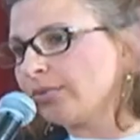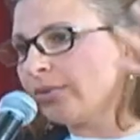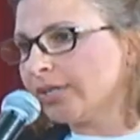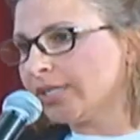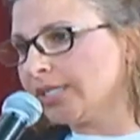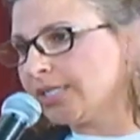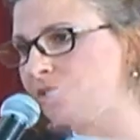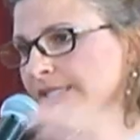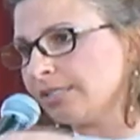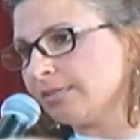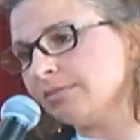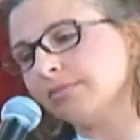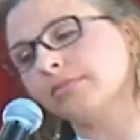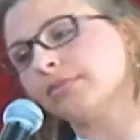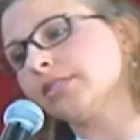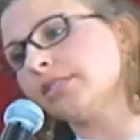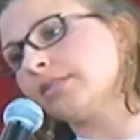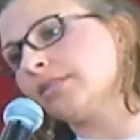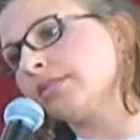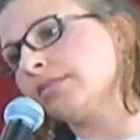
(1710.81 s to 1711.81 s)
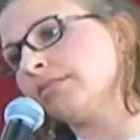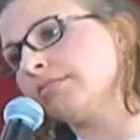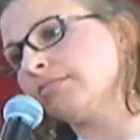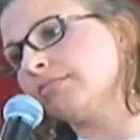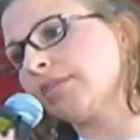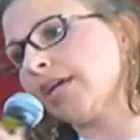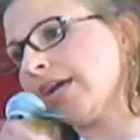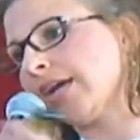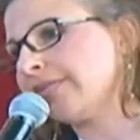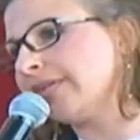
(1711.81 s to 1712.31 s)
organisms
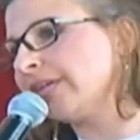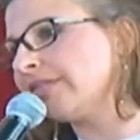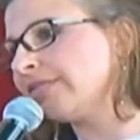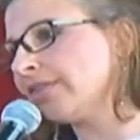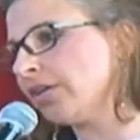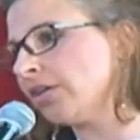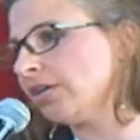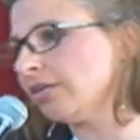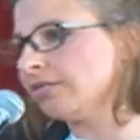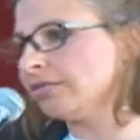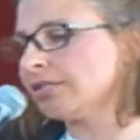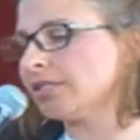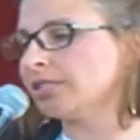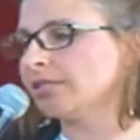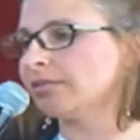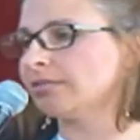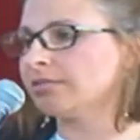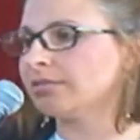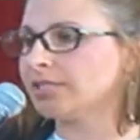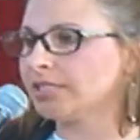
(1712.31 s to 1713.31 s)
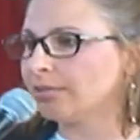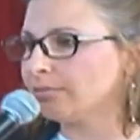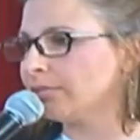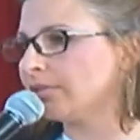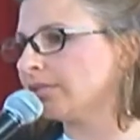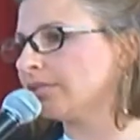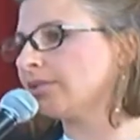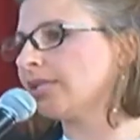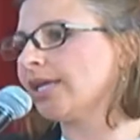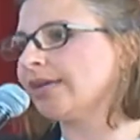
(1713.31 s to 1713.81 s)
having evolved,
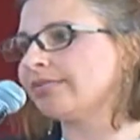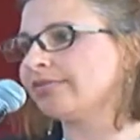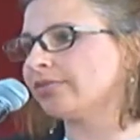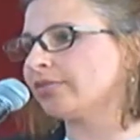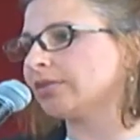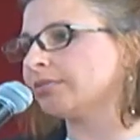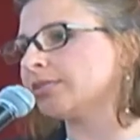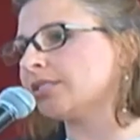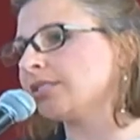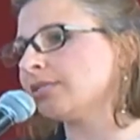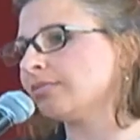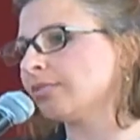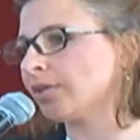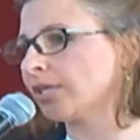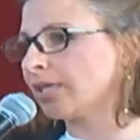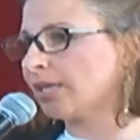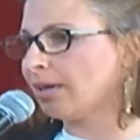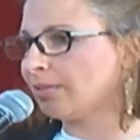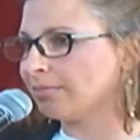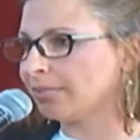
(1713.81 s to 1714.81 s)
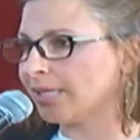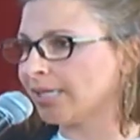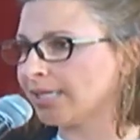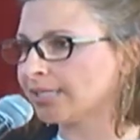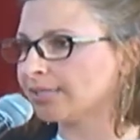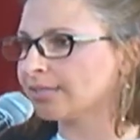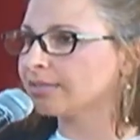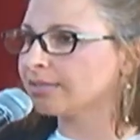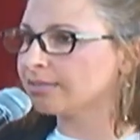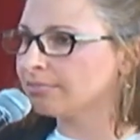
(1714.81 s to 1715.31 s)
simpler life forms to more
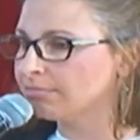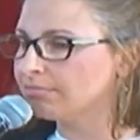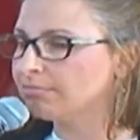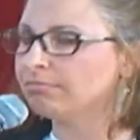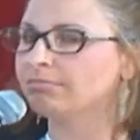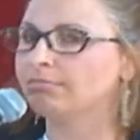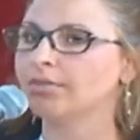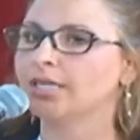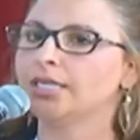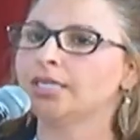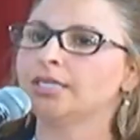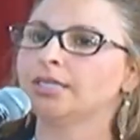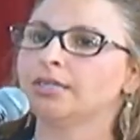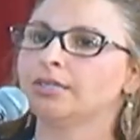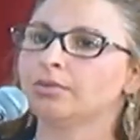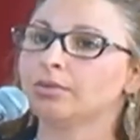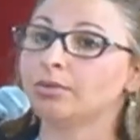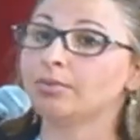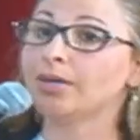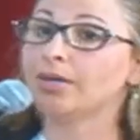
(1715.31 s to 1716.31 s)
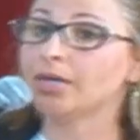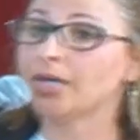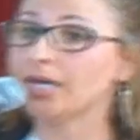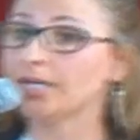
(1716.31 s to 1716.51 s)
complex. What about